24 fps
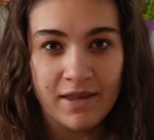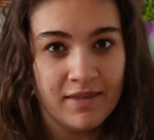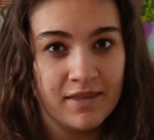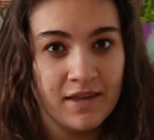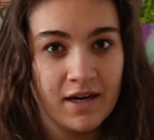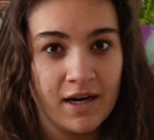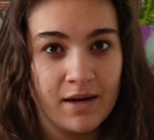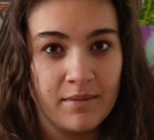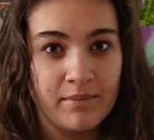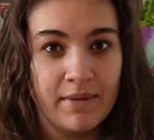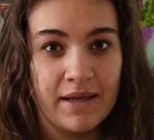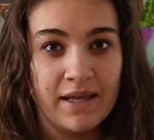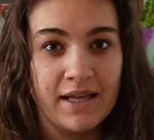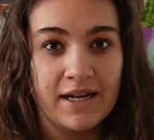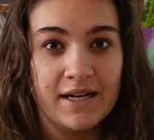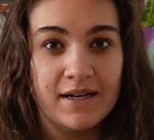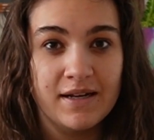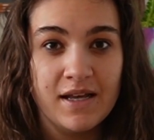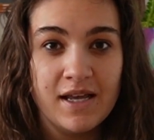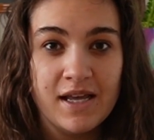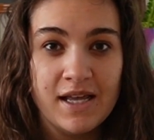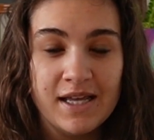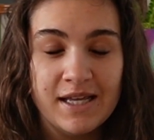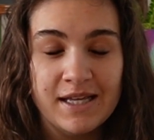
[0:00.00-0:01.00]
that I made
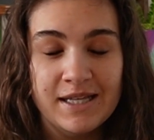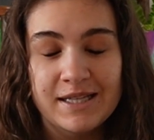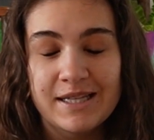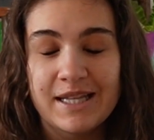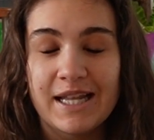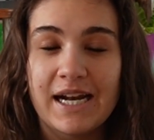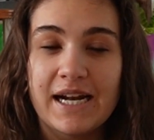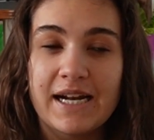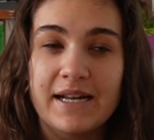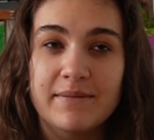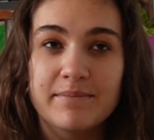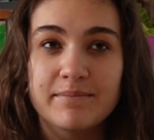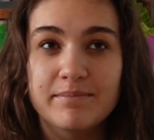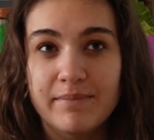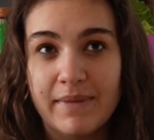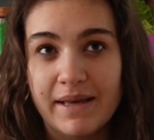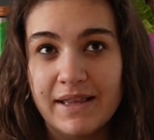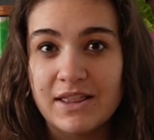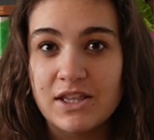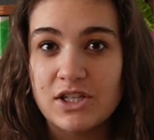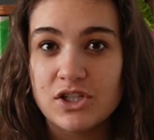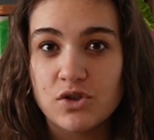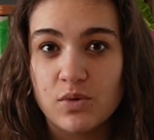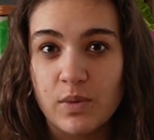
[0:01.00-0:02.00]

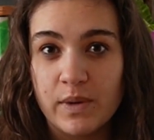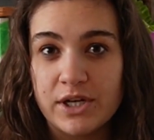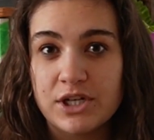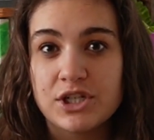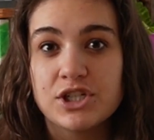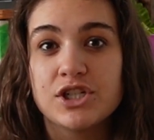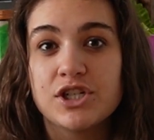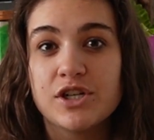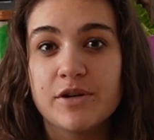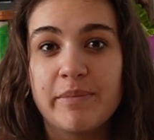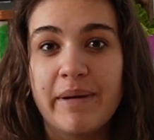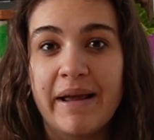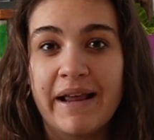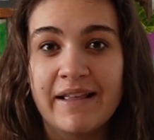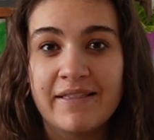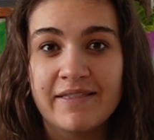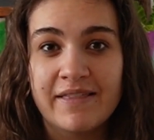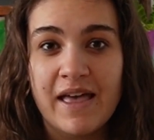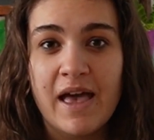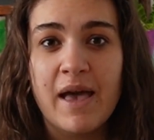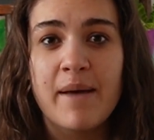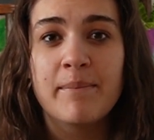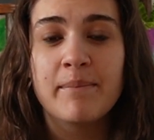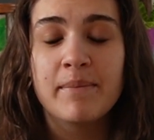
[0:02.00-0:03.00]
the switch to paint
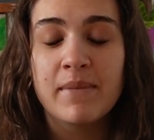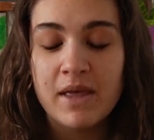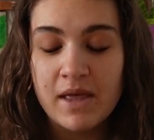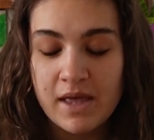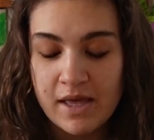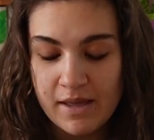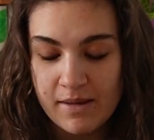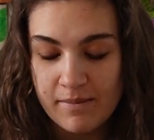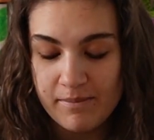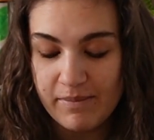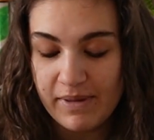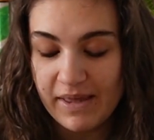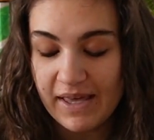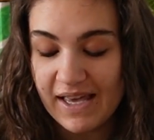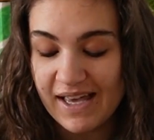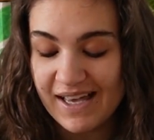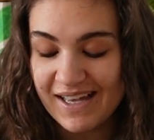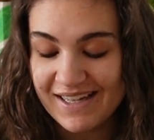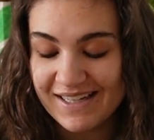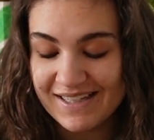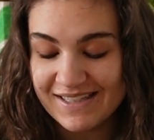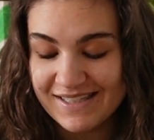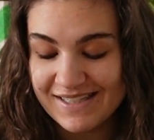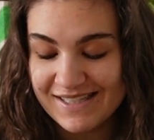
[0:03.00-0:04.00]
them,
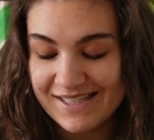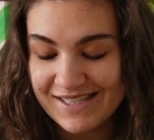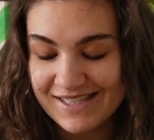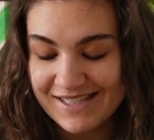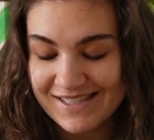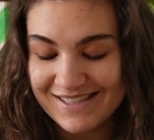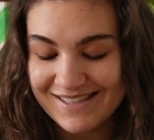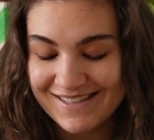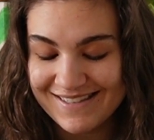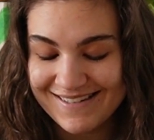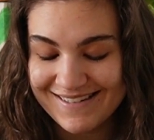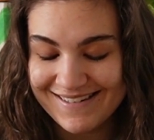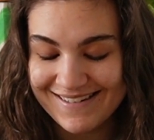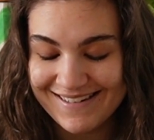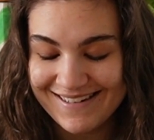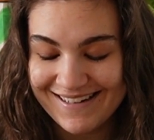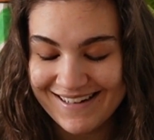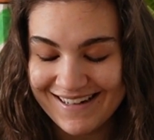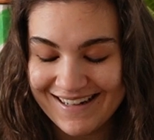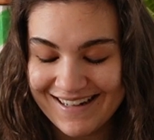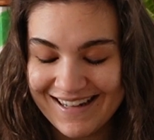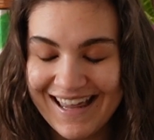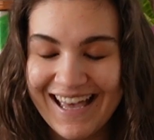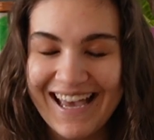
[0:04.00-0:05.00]
because
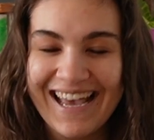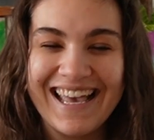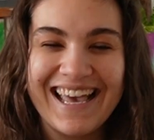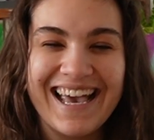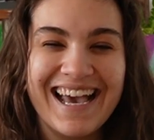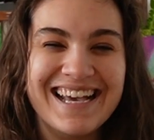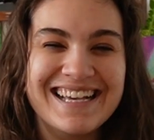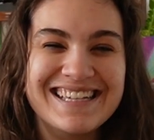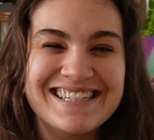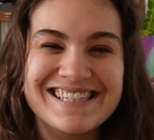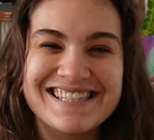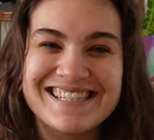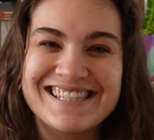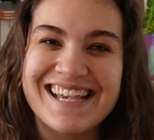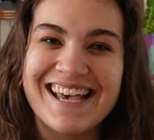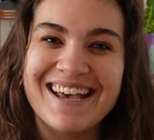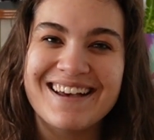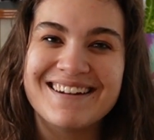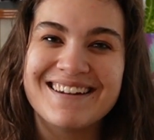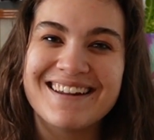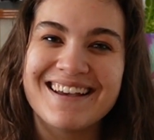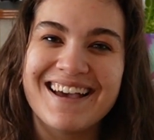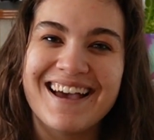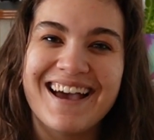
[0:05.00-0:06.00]
like I
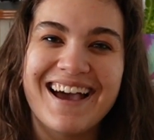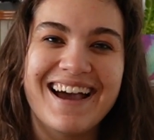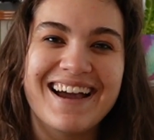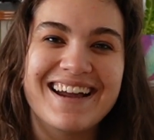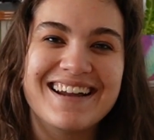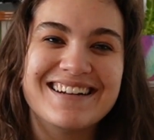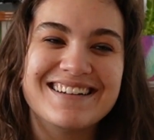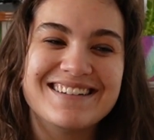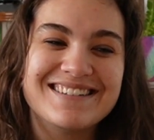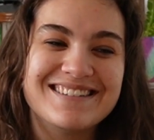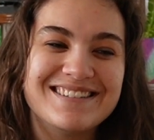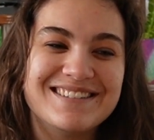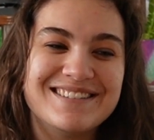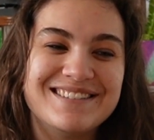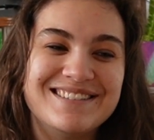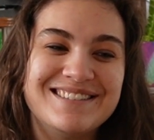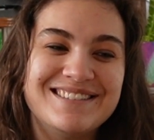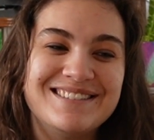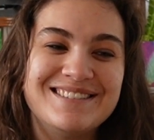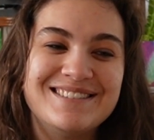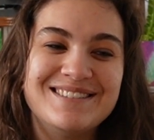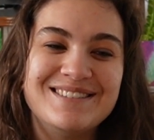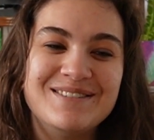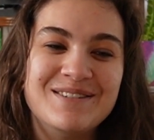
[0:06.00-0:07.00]
said, I
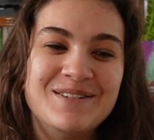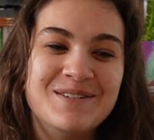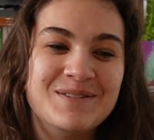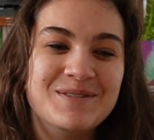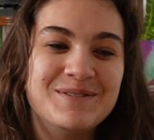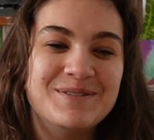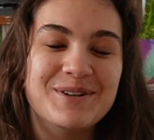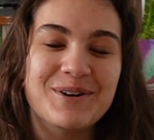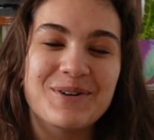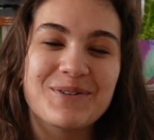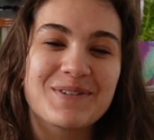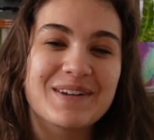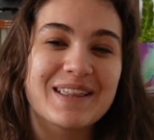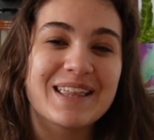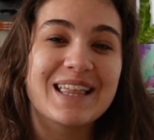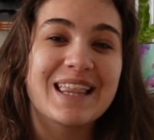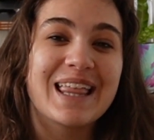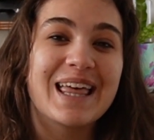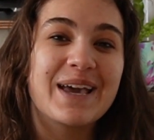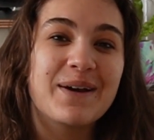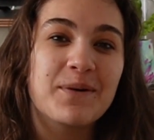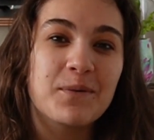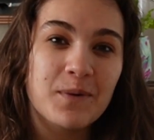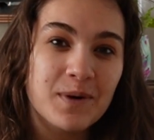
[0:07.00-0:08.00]
don't really
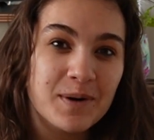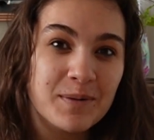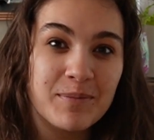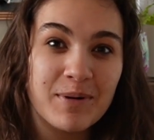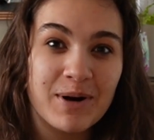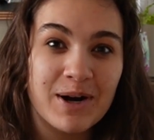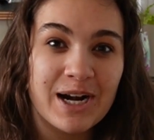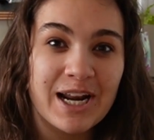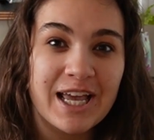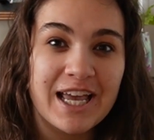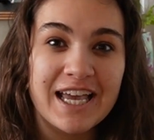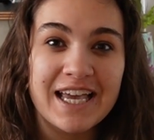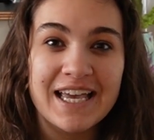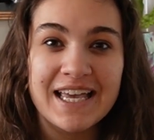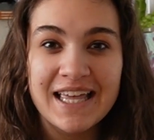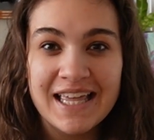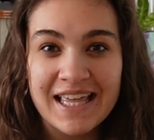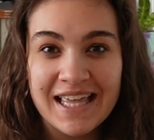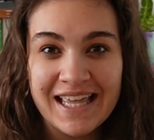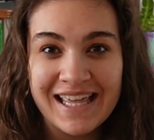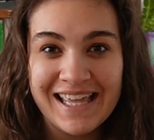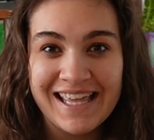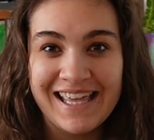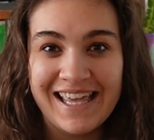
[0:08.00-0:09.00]
like wood burning
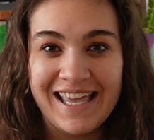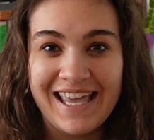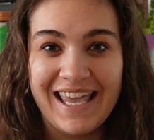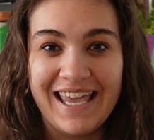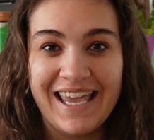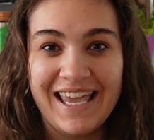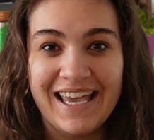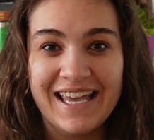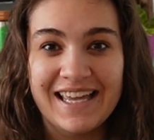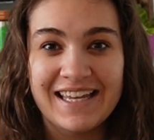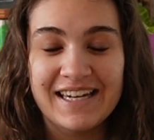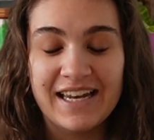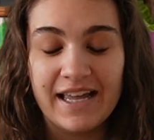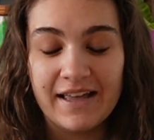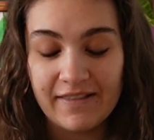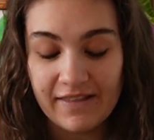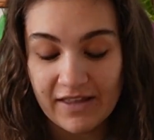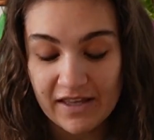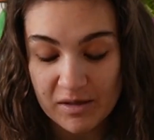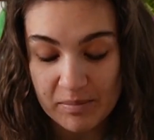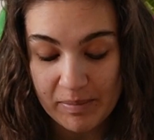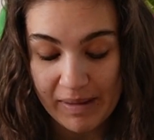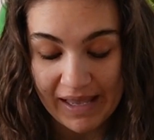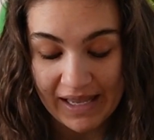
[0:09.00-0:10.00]
and I
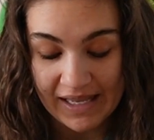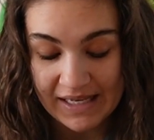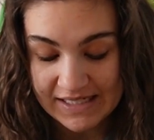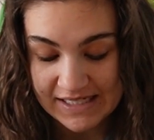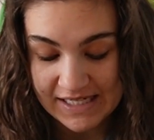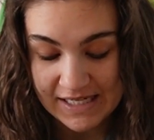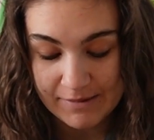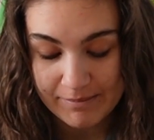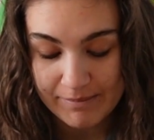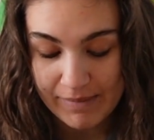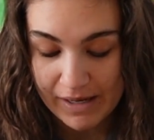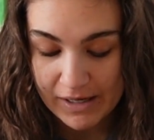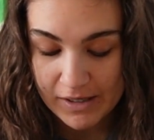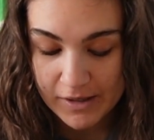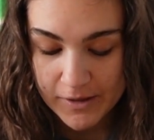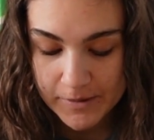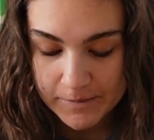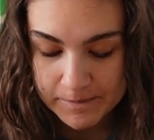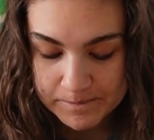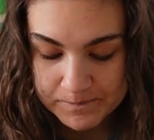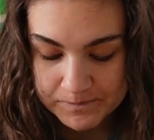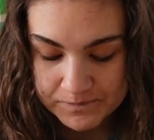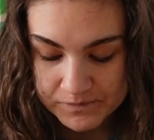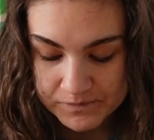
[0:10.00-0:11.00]
like painting better.